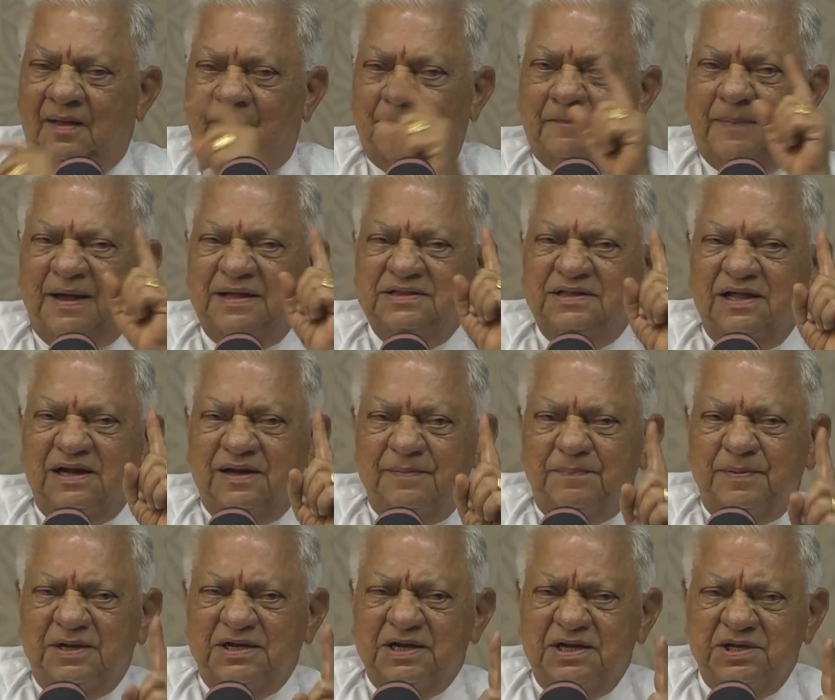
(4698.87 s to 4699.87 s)
By the
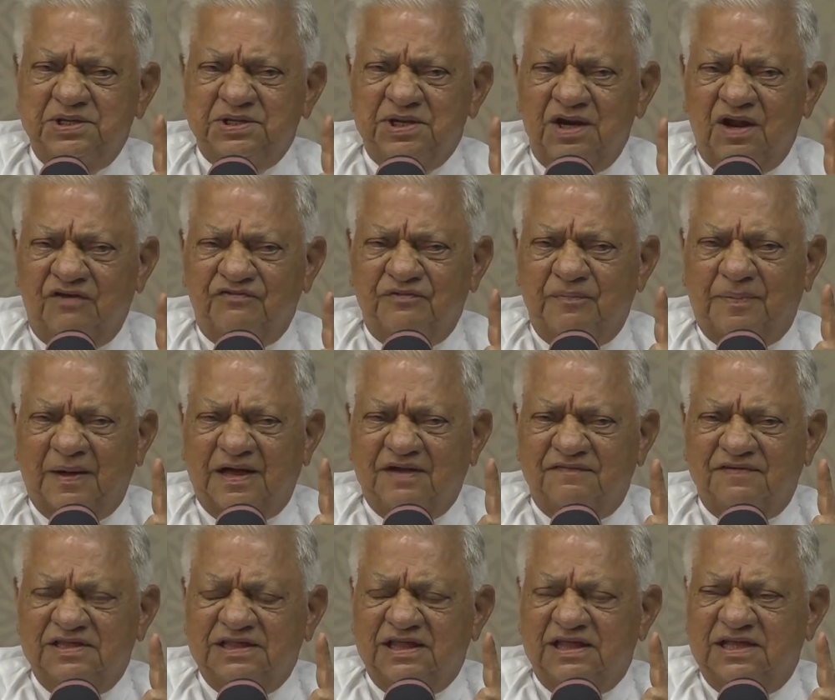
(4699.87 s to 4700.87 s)
repetition of
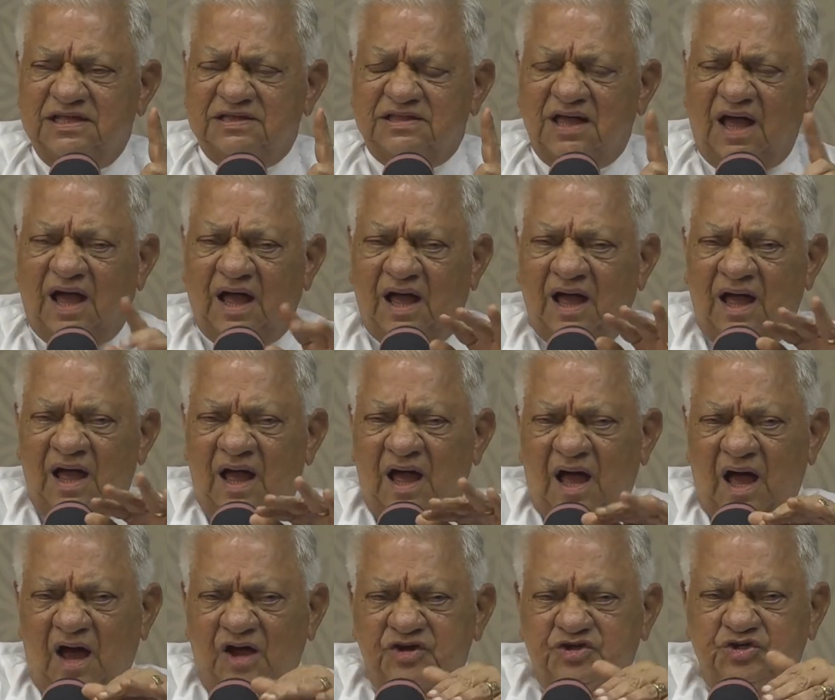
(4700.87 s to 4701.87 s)
Bhagavad Gita,
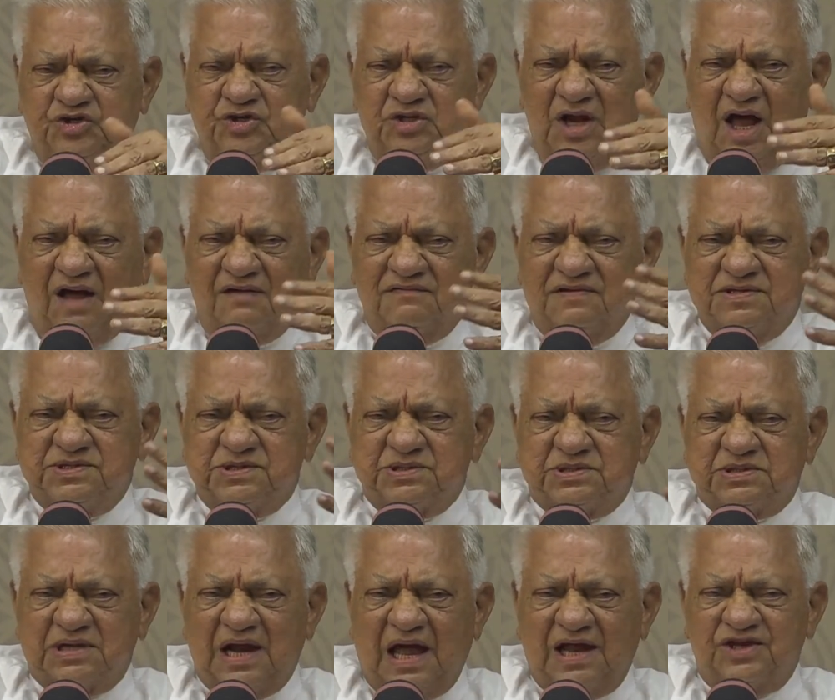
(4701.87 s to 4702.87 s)
Arjuna was
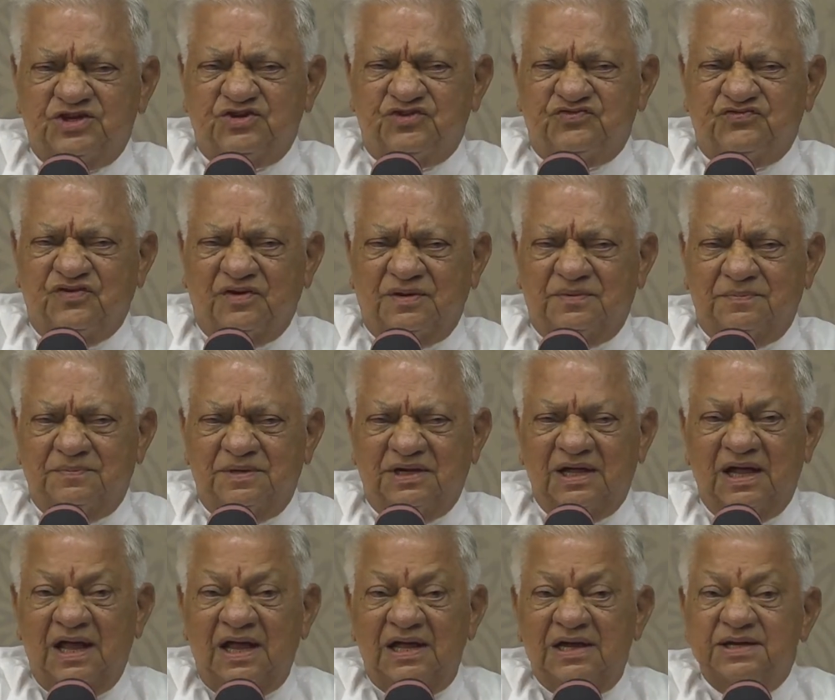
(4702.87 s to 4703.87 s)
transformed.
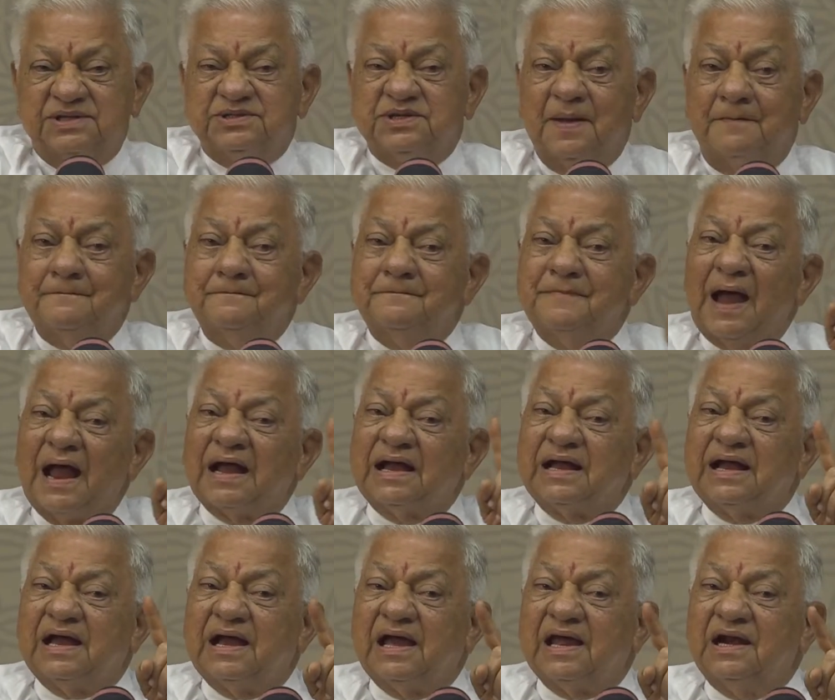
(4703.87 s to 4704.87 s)
It's a
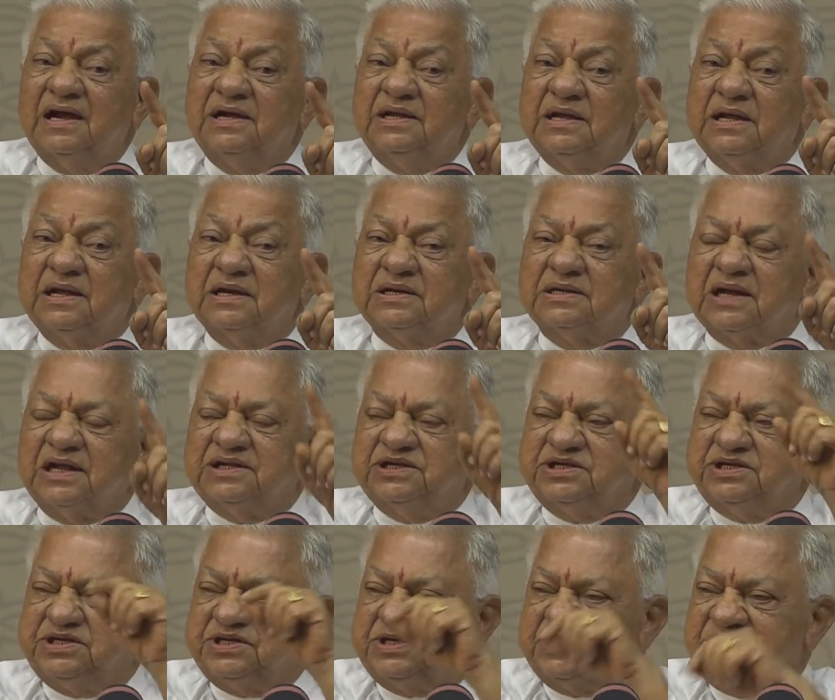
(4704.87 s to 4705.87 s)
magnetic
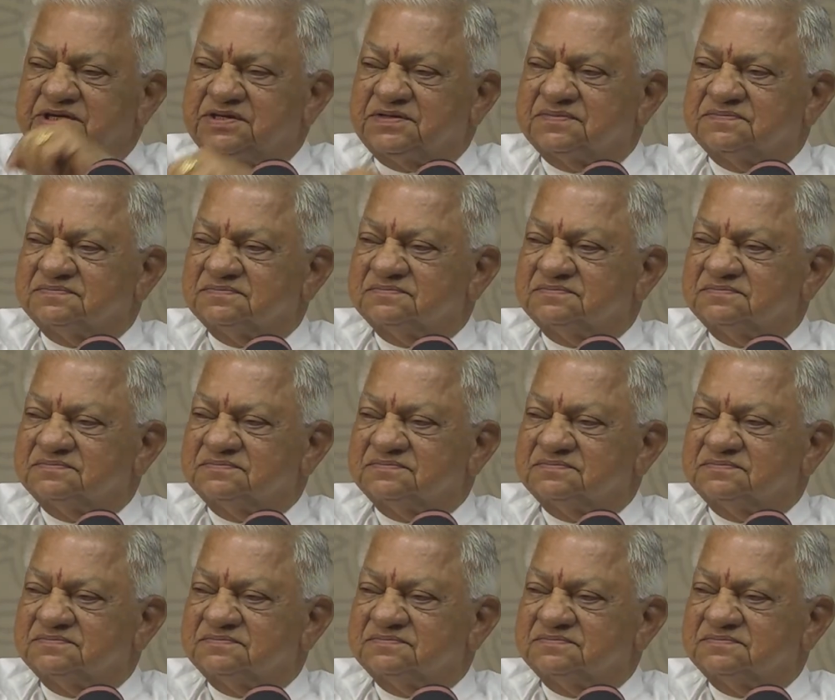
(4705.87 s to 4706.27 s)
touch.